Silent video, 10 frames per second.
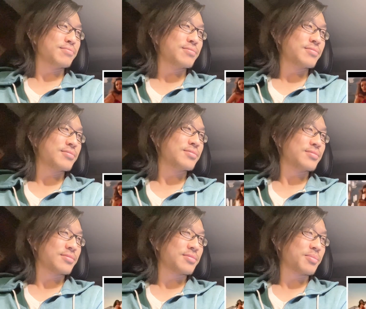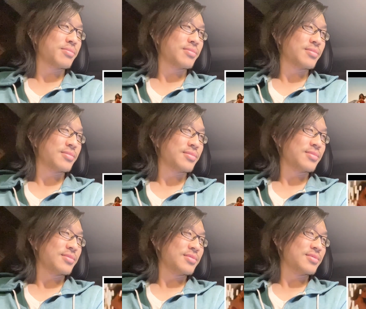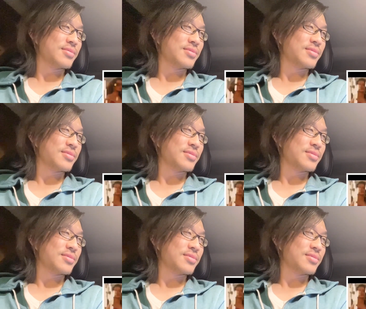No one is speaking in this clip.